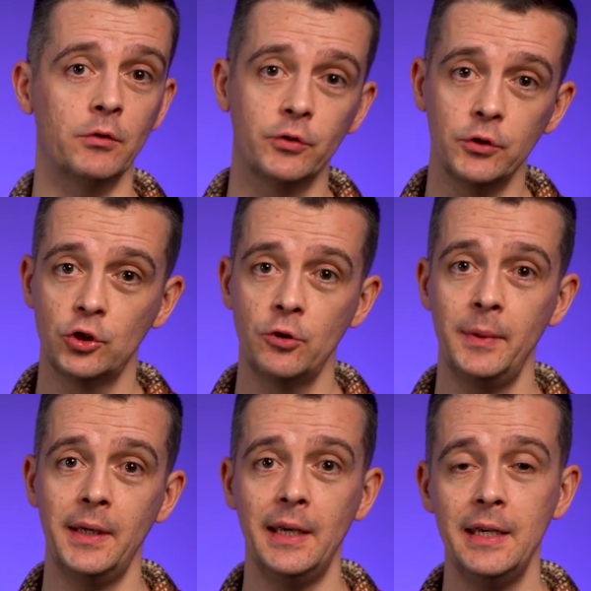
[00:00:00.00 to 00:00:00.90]
So it should
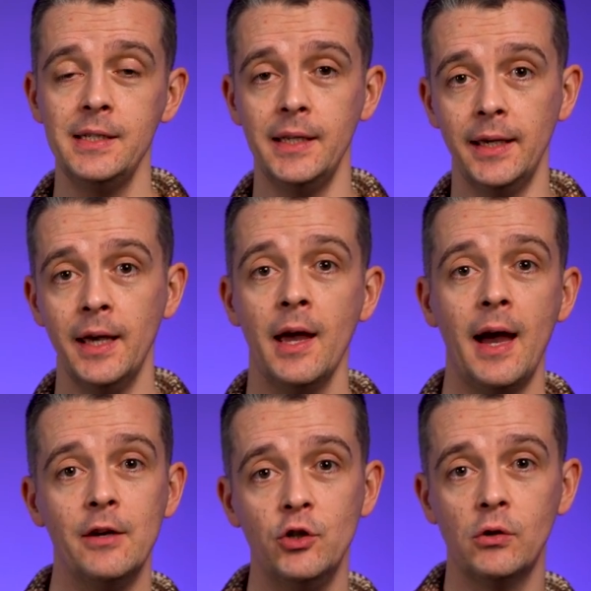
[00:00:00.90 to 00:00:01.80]
be easy
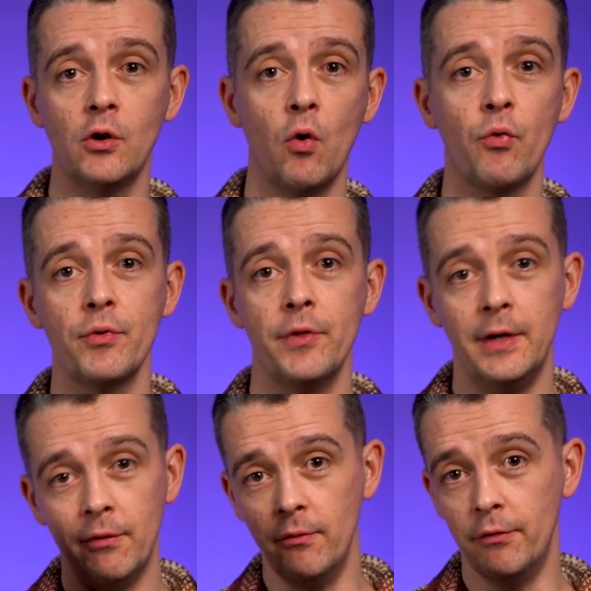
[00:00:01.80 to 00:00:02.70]
as you go through the
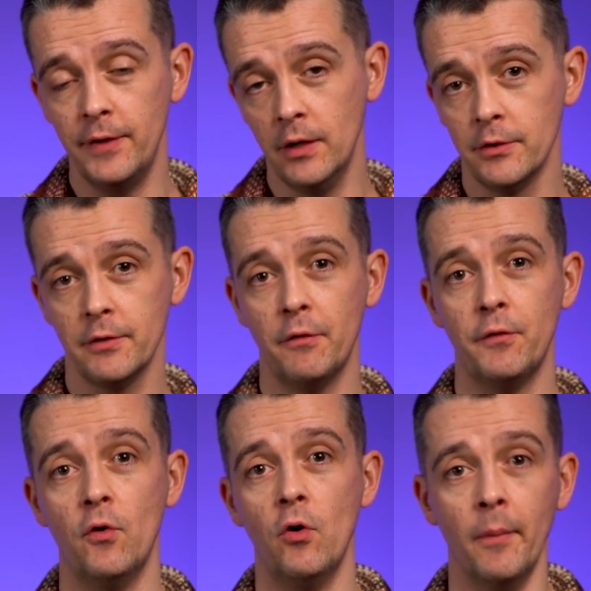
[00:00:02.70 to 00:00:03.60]
different fields of a
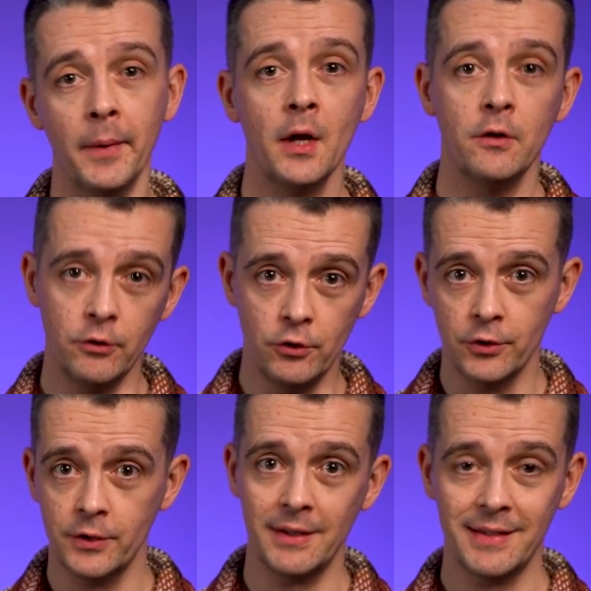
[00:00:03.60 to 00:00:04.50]
form to
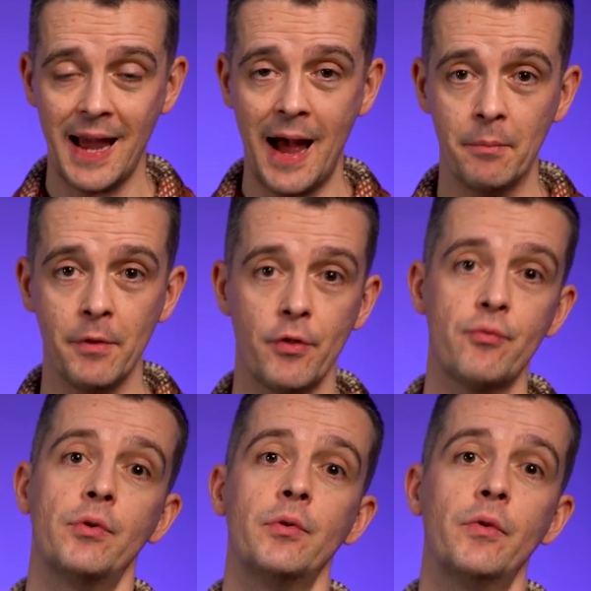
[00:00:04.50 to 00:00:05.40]
just tab
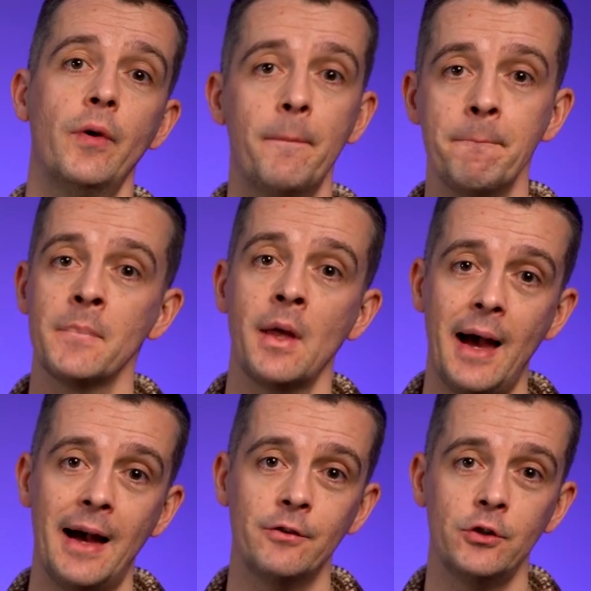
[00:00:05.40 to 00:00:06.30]
through them
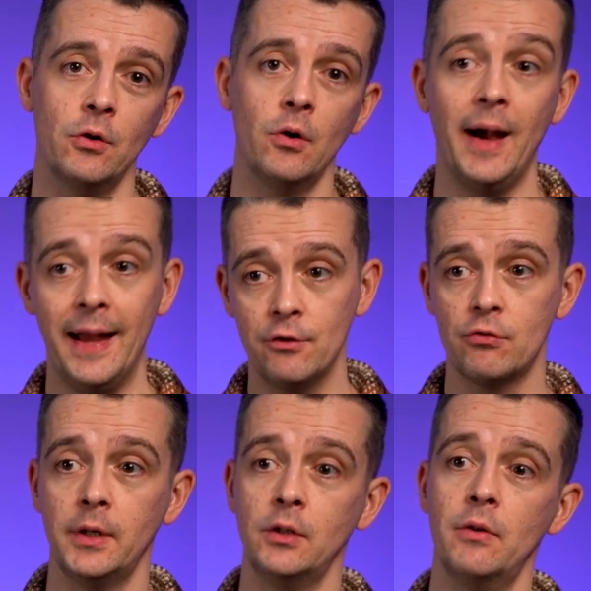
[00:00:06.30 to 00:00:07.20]
as you're
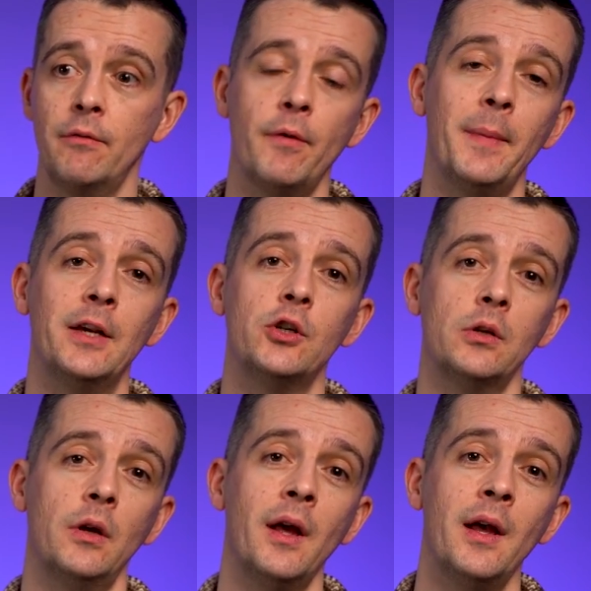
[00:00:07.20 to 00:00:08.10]
entering your information.